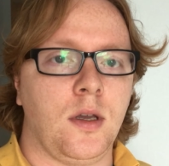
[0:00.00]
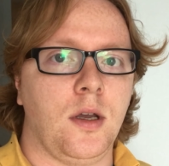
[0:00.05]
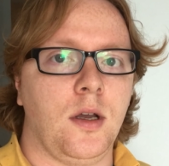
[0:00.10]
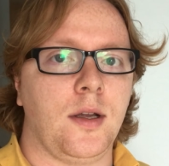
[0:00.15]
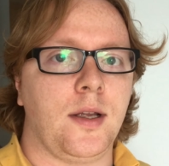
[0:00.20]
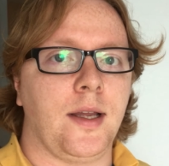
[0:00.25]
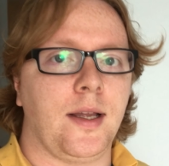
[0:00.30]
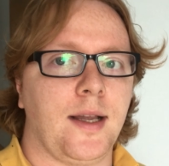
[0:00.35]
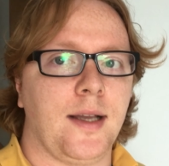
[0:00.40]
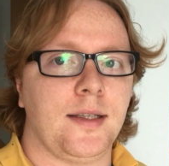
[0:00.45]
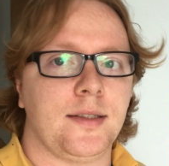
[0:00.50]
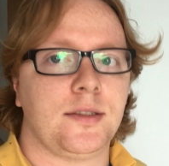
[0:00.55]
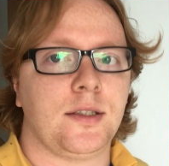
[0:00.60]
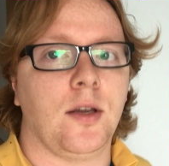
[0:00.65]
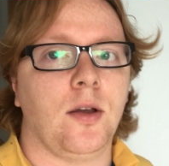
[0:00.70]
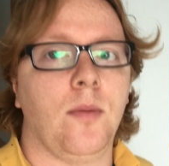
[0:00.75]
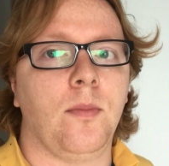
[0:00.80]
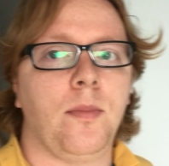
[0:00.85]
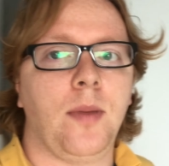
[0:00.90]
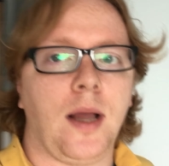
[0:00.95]
Okay guys, so
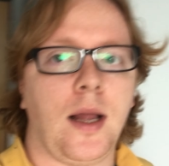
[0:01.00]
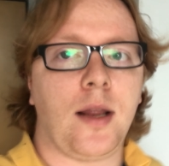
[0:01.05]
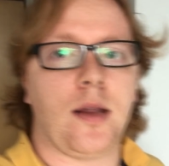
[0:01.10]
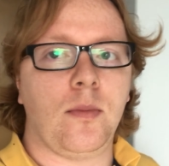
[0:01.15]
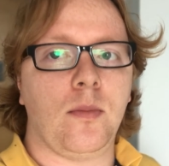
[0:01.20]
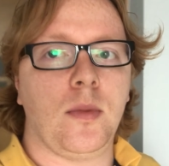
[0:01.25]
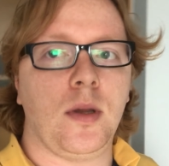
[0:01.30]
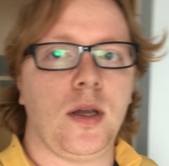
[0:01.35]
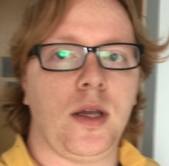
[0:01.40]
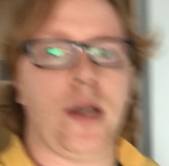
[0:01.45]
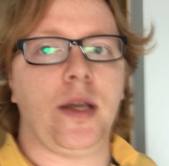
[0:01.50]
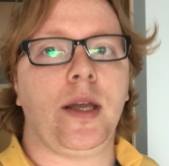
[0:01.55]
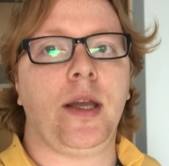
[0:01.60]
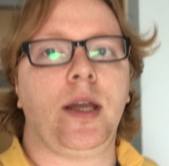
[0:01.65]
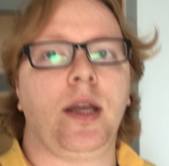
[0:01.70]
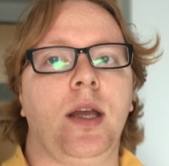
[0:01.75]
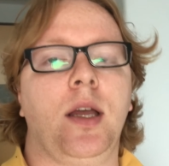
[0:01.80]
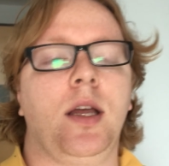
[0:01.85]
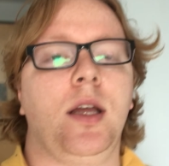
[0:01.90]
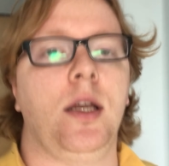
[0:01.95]
I'm back in
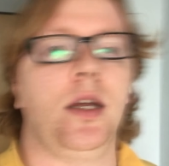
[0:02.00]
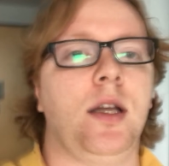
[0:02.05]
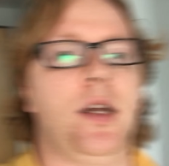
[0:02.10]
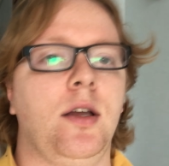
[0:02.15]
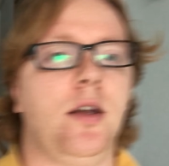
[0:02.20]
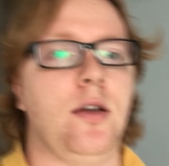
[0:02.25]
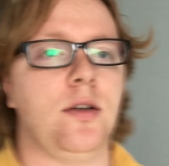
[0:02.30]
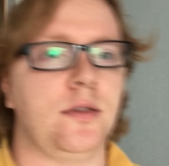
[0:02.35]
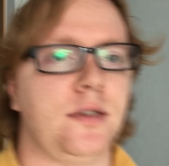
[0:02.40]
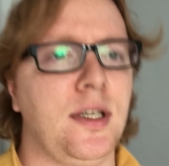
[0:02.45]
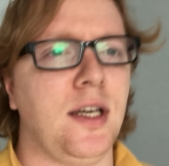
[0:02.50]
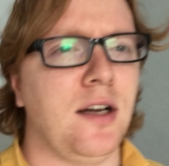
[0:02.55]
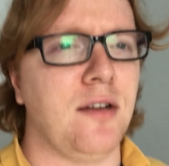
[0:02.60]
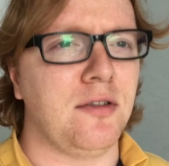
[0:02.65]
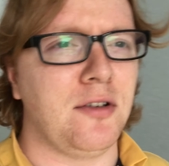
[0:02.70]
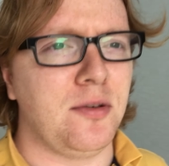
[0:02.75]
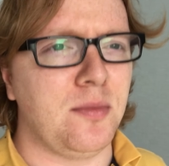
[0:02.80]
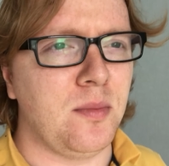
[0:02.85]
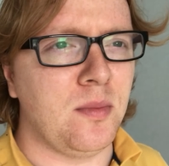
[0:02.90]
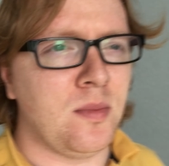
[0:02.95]
my hotel
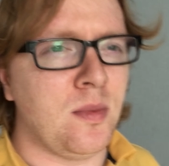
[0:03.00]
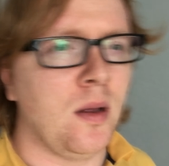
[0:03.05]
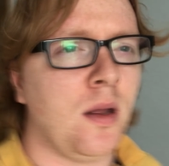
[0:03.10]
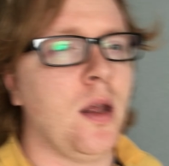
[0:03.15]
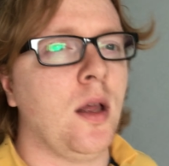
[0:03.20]
room.